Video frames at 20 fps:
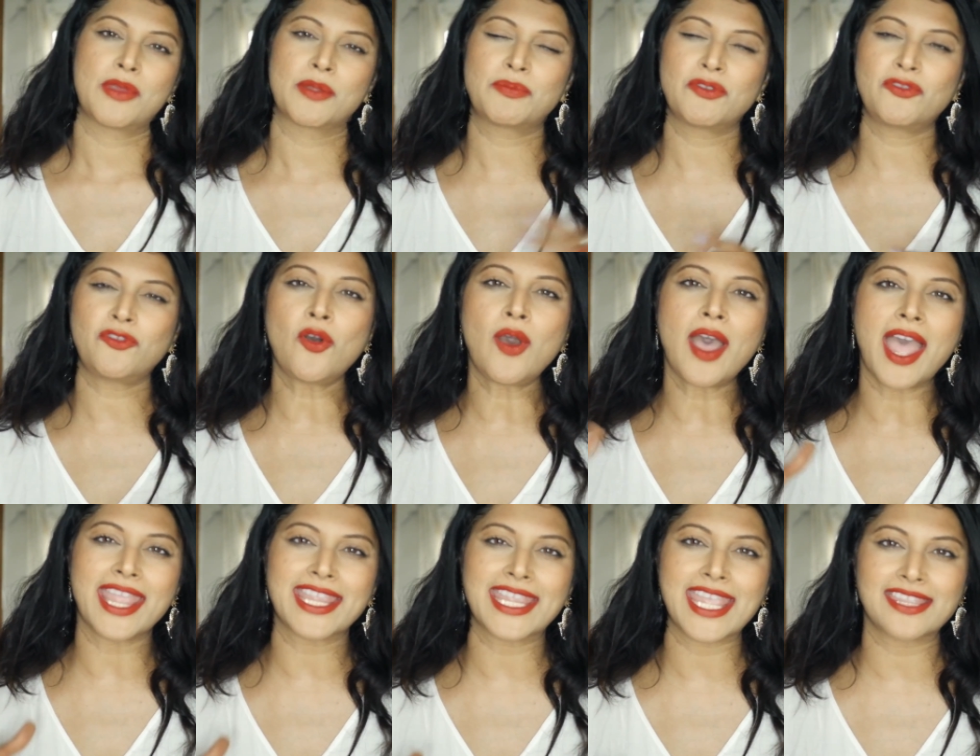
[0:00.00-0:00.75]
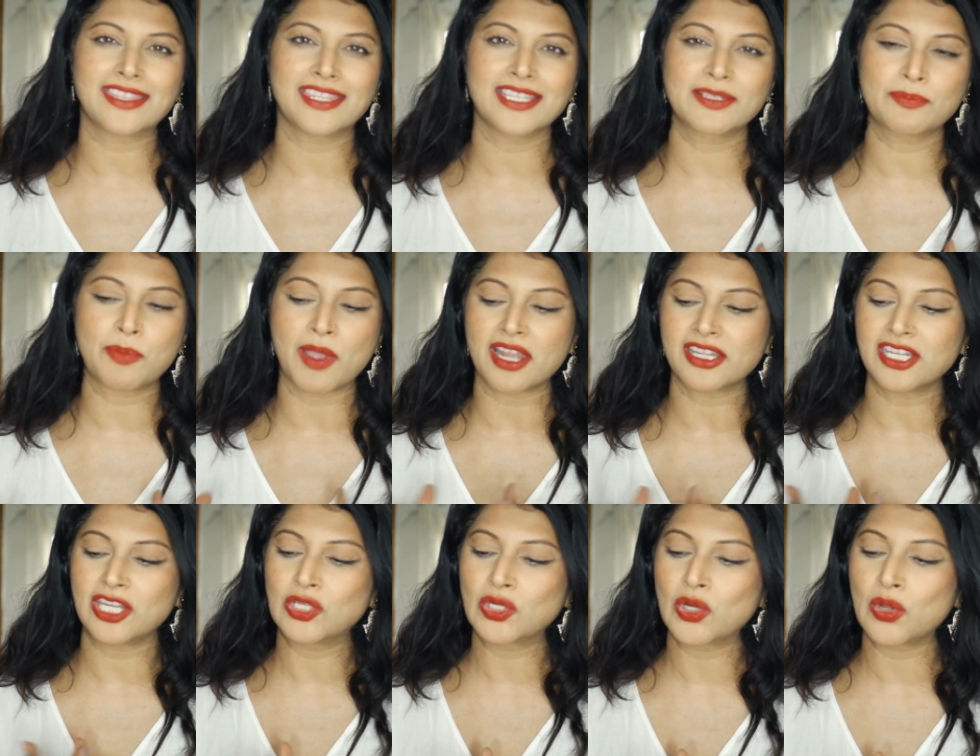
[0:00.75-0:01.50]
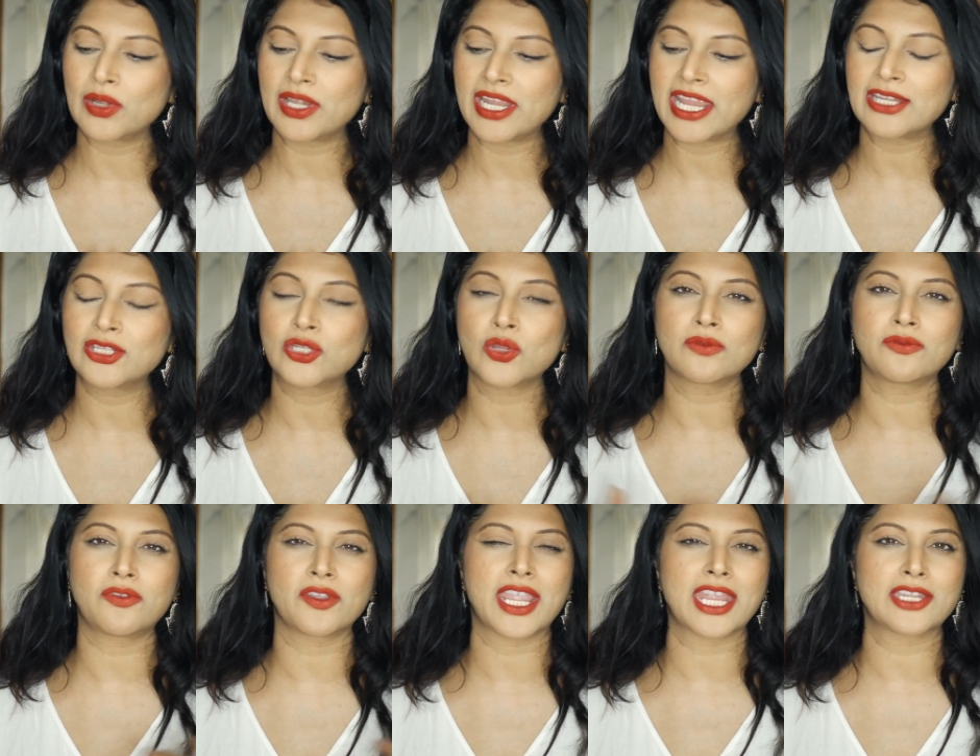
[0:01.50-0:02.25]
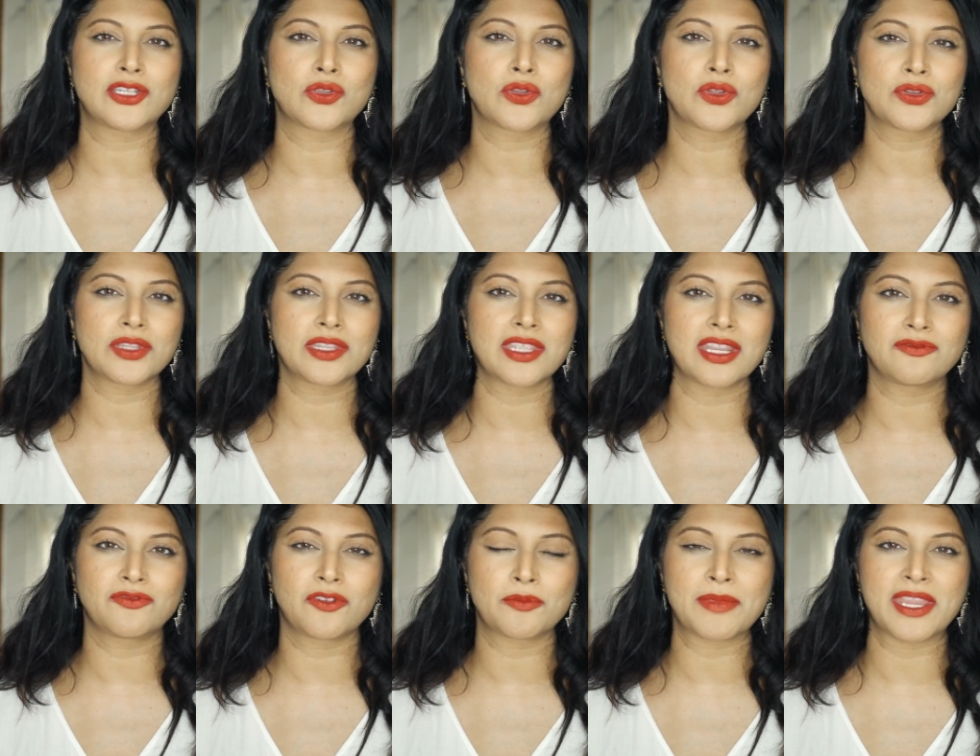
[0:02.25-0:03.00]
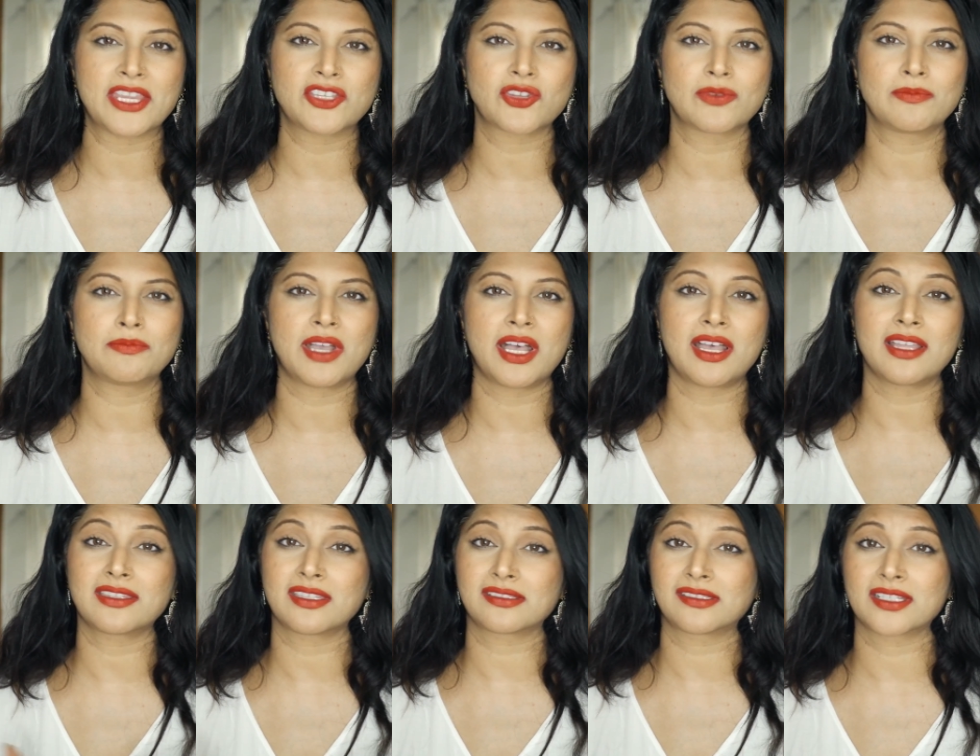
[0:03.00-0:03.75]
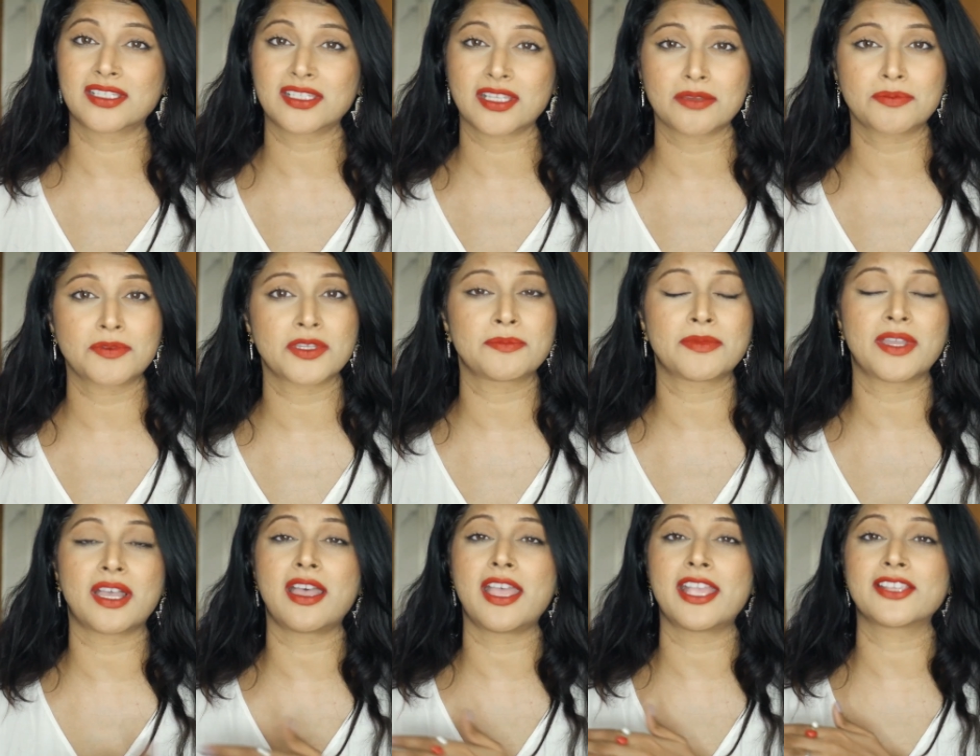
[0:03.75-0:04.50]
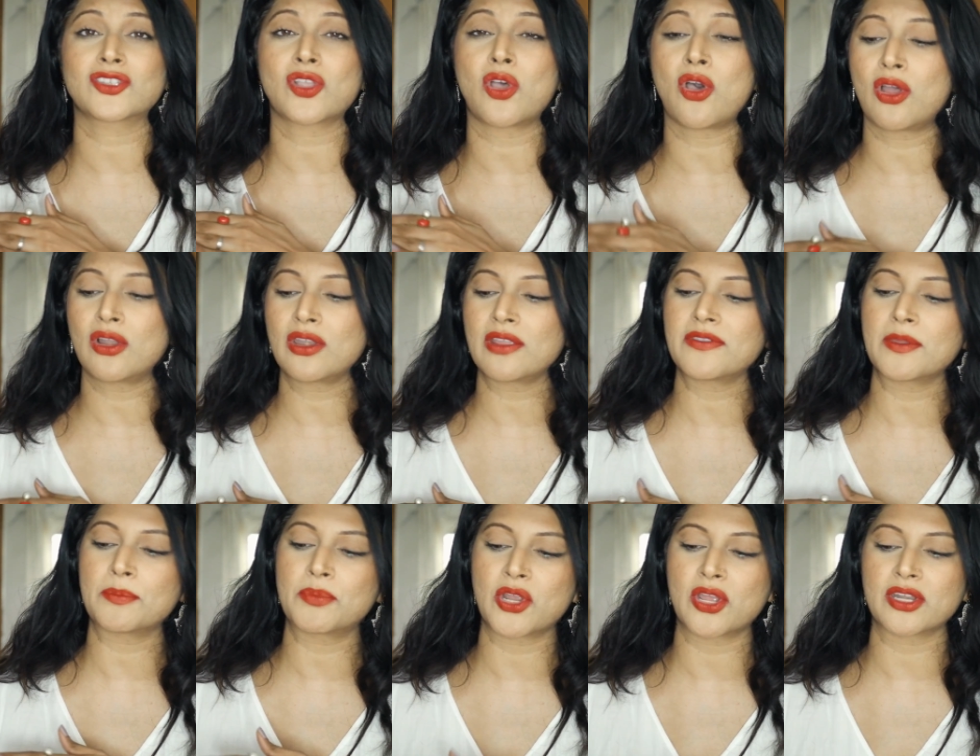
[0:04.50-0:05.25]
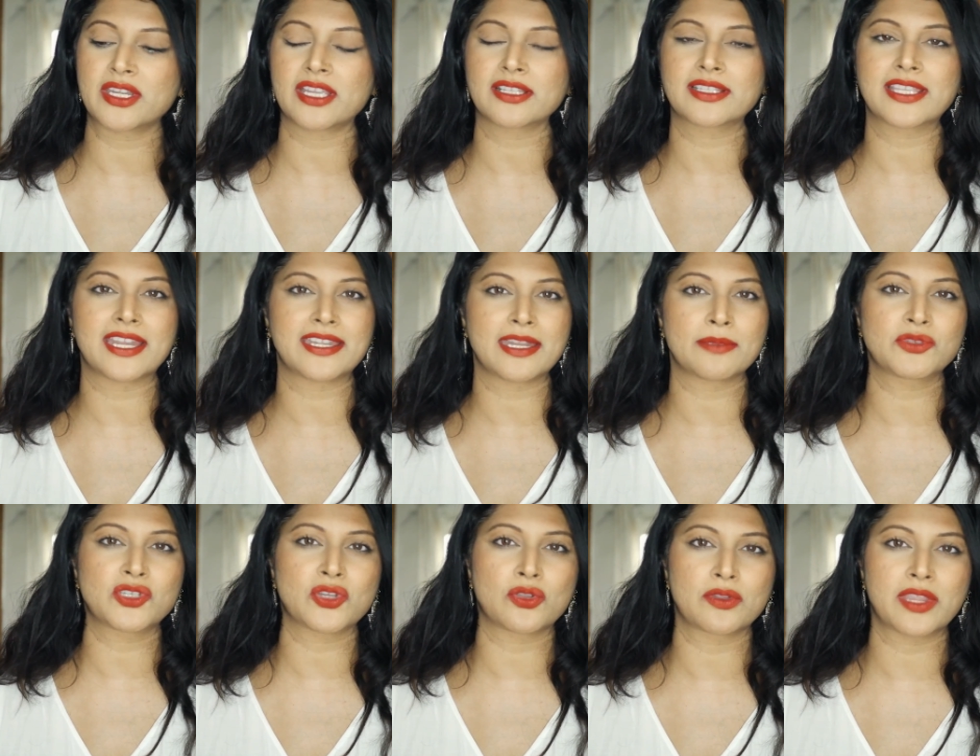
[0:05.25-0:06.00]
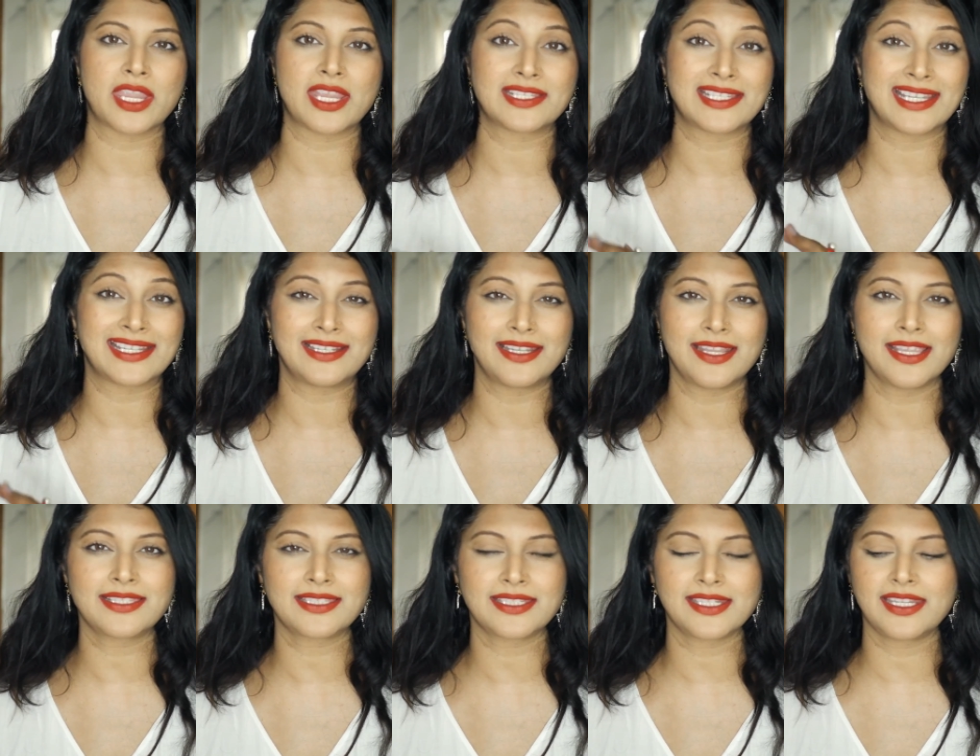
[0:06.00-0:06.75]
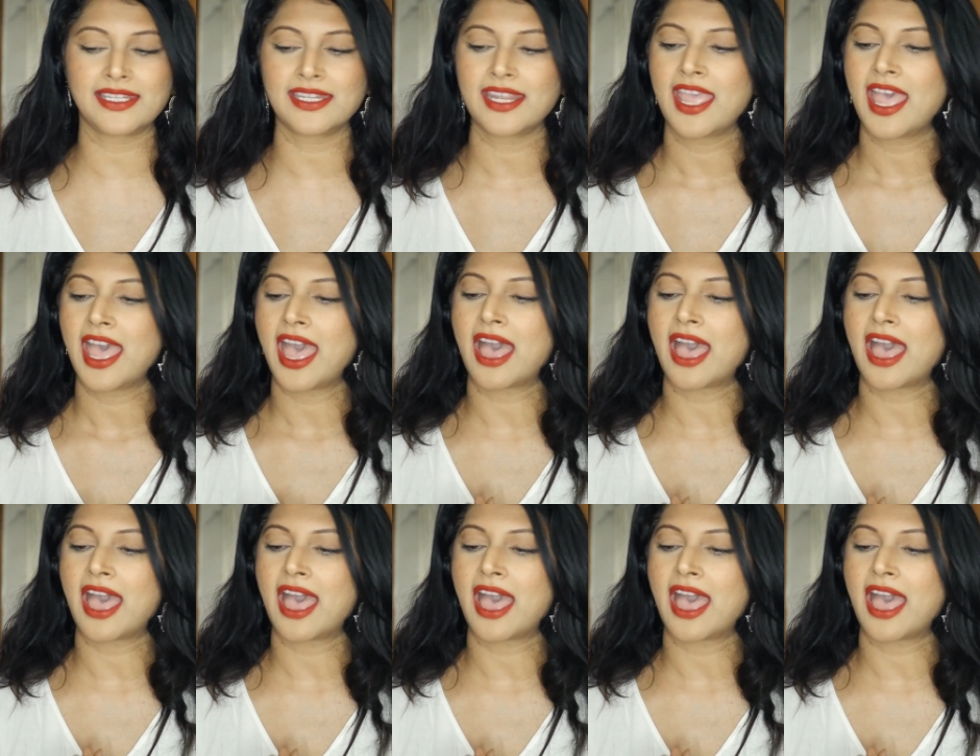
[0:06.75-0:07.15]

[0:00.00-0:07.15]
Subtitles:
But before I get this party rolling, don't forget to go to the information bar. The description bar has all of the product that I'm showcasing listed.